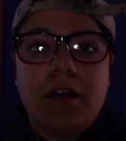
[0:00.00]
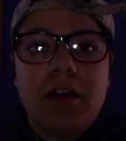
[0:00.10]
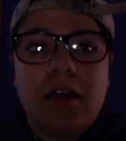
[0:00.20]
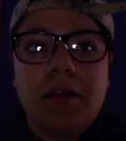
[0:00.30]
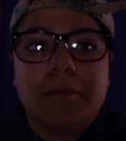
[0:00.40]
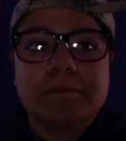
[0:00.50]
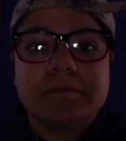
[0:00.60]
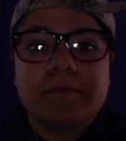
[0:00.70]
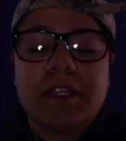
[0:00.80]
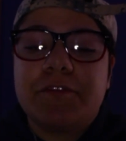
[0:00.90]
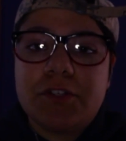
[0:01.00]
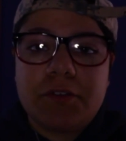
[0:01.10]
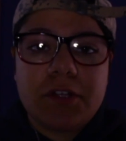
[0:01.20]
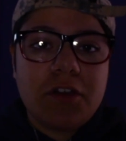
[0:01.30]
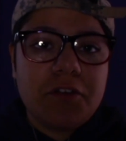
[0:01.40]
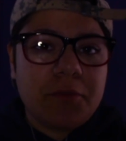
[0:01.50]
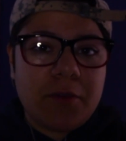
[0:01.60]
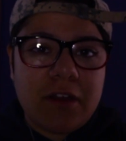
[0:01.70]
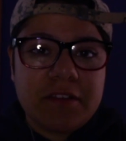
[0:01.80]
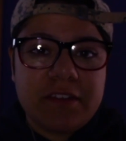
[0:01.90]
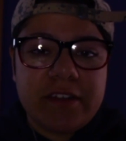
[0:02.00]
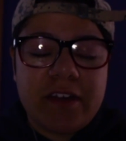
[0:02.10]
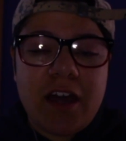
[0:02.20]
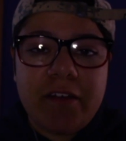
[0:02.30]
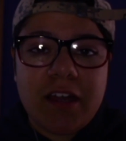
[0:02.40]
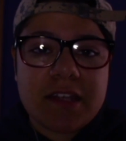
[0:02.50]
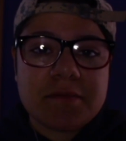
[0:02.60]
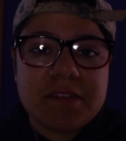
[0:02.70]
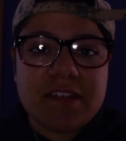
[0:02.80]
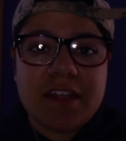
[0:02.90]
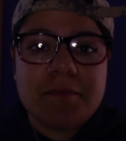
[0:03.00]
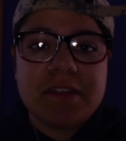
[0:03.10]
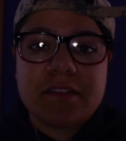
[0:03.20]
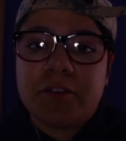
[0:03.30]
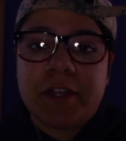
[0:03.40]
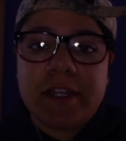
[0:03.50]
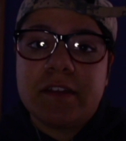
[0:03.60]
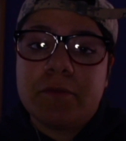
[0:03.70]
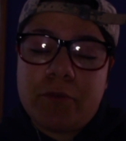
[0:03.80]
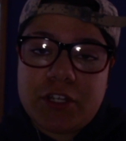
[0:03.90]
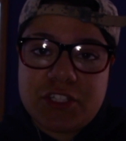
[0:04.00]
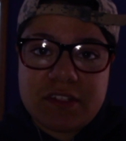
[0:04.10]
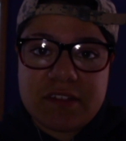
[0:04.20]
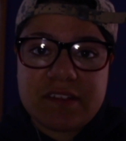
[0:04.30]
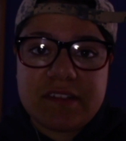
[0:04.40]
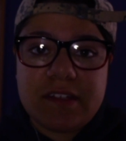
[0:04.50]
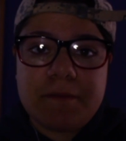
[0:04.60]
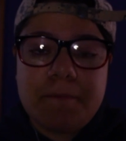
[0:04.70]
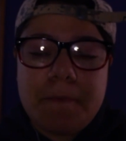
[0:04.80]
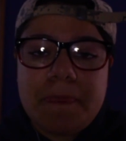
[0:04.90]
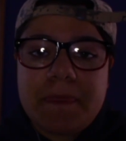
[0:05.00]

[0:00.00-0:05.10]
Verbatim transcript: Um, if you don't know, the, the Holocaust Museum is located in Washington, D.C.